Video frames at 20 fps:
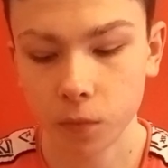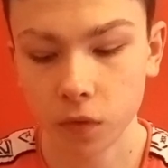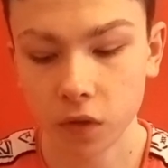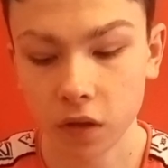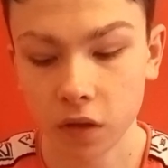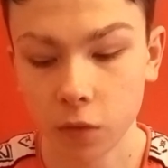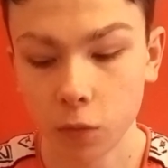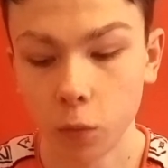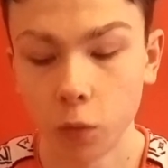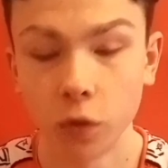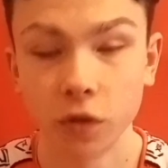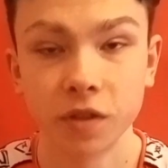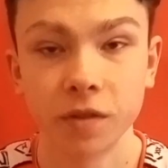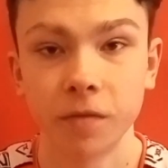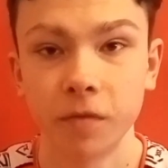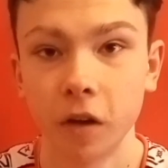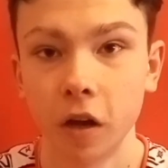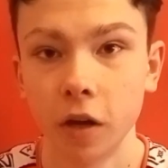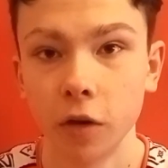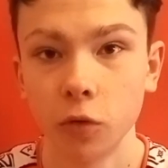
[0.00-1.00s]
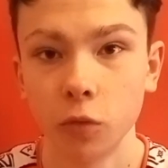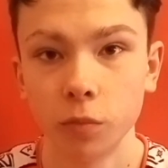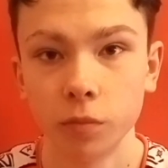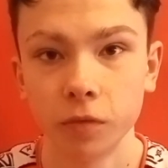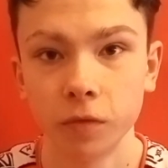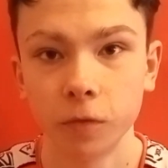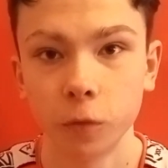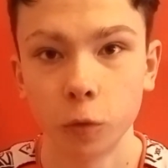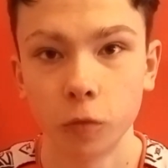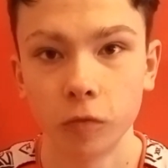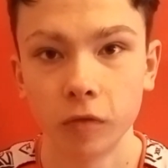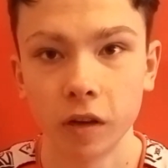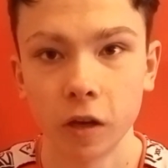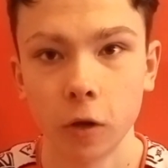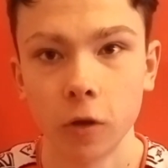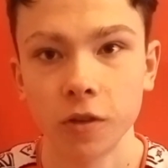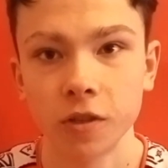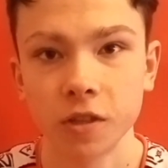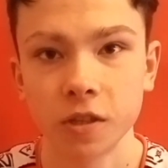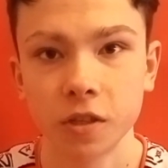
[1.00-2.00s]
the quarter final before a
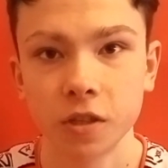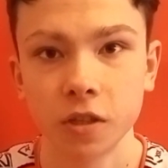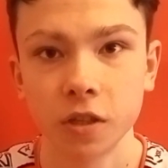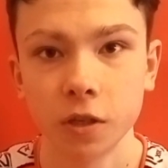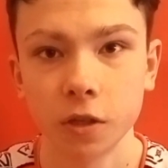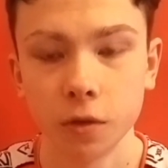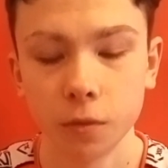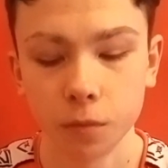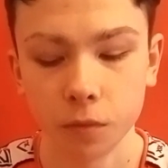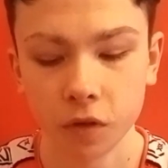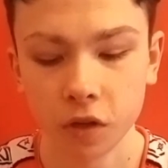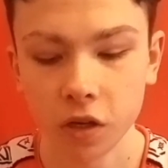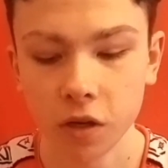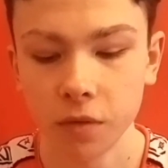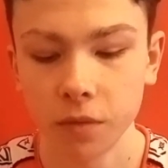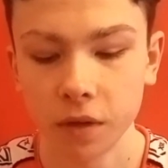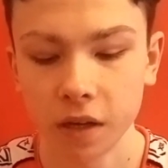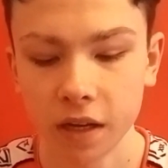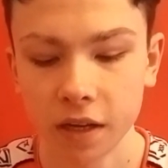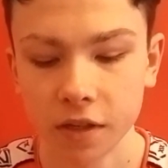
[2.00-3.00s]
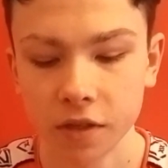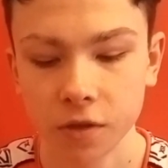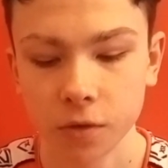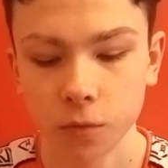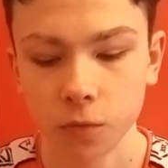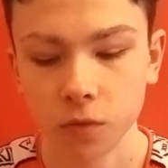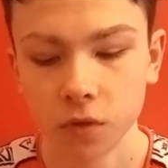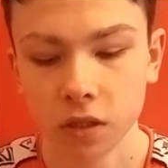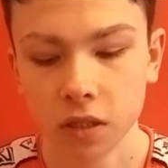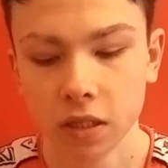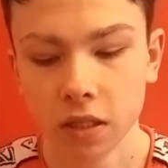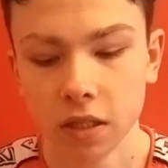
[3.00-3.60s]
loss to Newcastle.